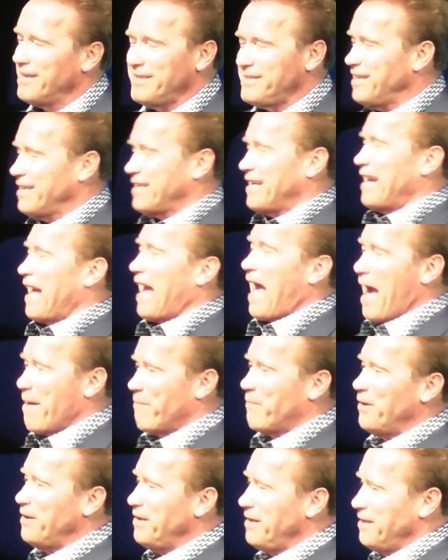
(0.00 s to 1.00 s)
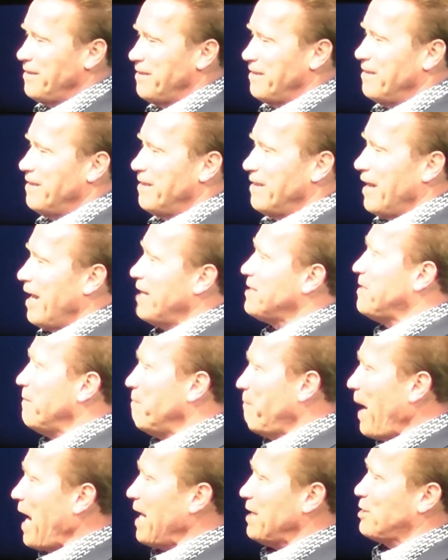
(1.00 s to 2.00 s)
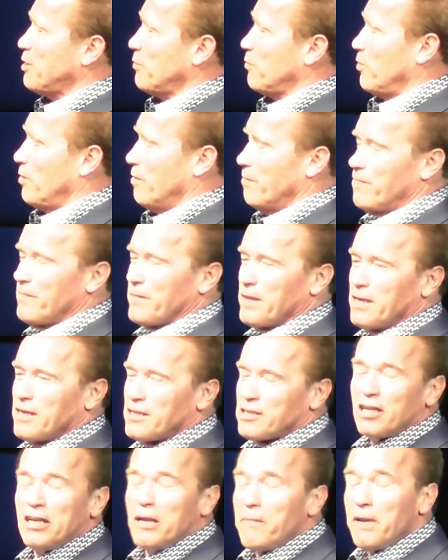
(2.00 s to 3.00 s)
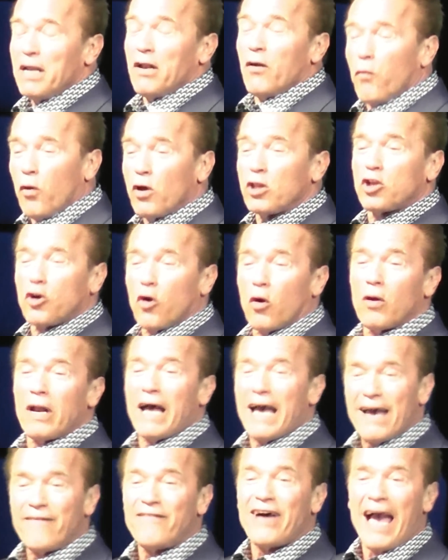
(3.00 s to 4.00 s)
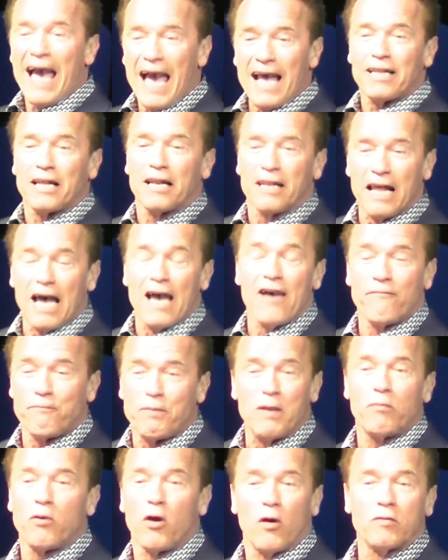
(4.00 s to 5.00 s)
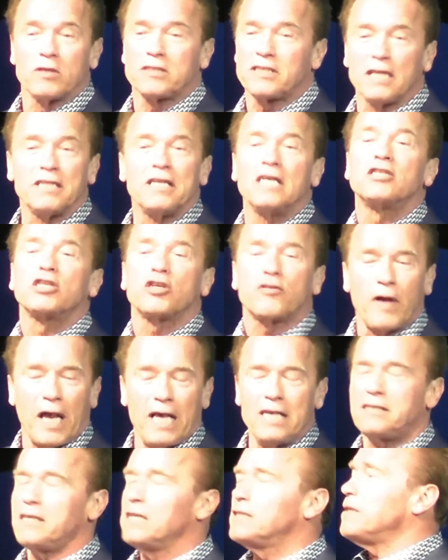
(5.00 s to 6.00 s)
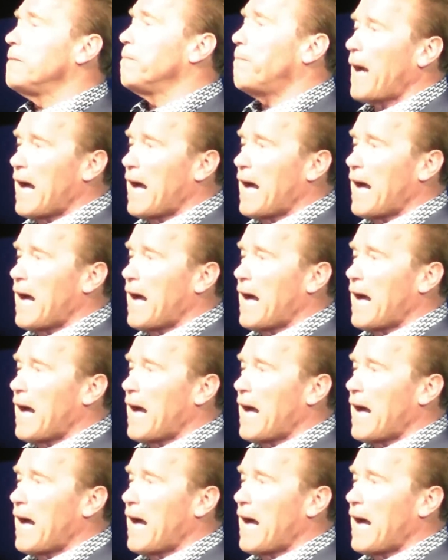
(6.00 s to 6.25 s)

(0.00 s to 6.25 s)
This is not going to happen. It's impossible." So no matter what goal I ever had in life, people always said, "It's crazy, it's